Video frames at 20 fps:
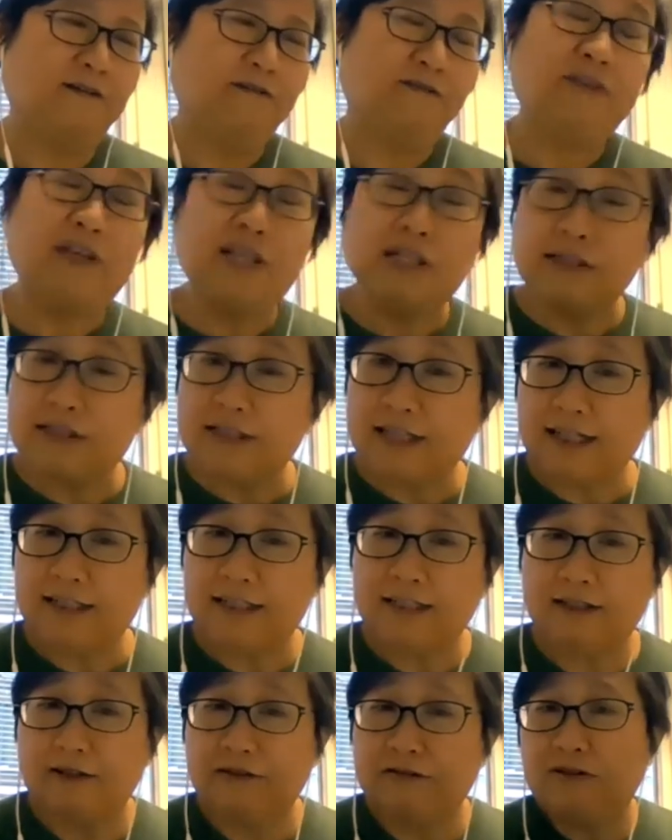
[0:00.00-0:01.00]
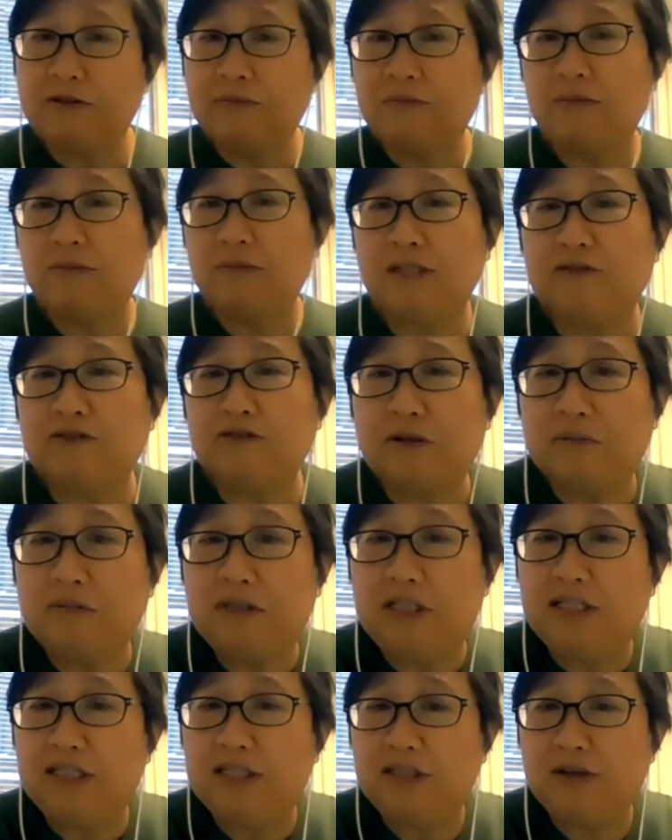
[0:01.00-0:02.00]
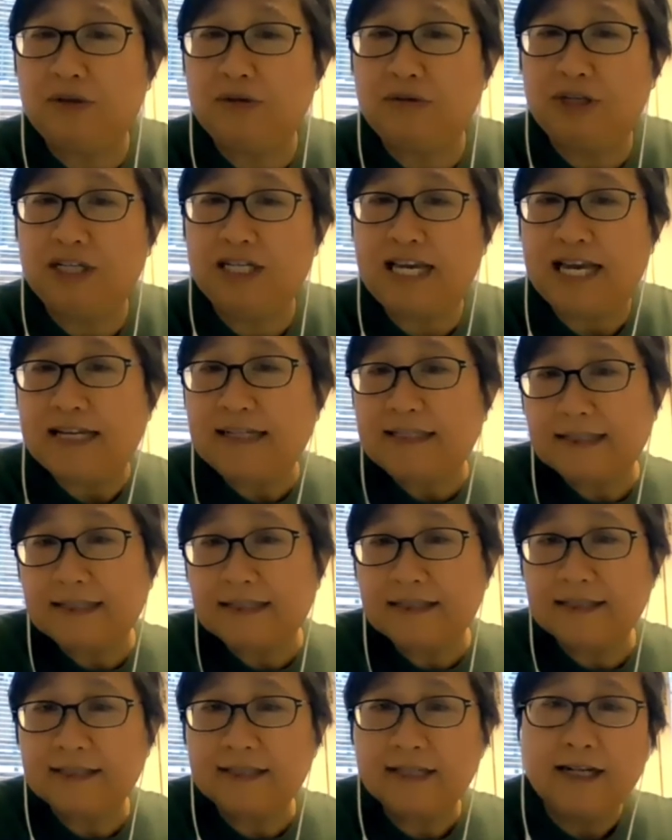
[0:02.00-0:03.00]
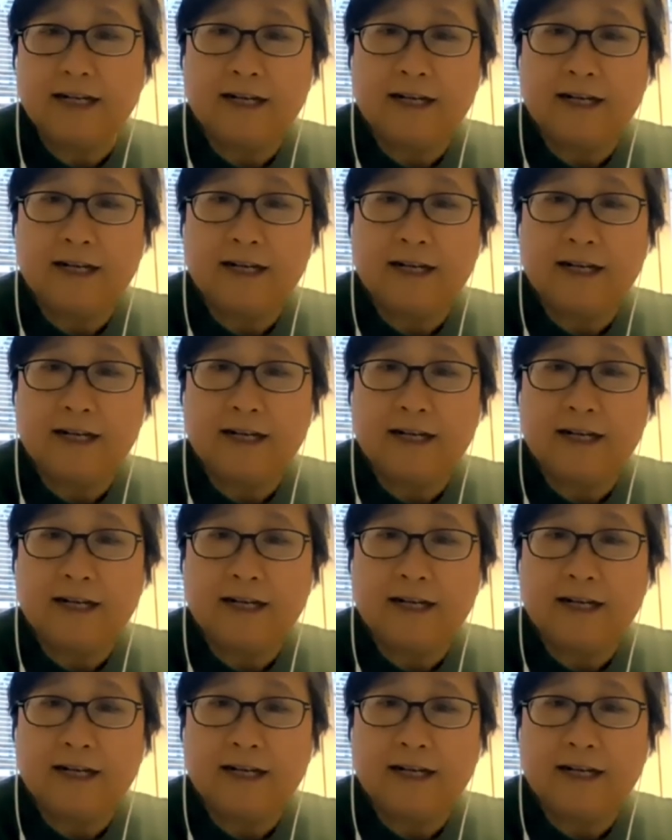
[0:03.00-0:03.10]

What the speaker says: field data from these three cases,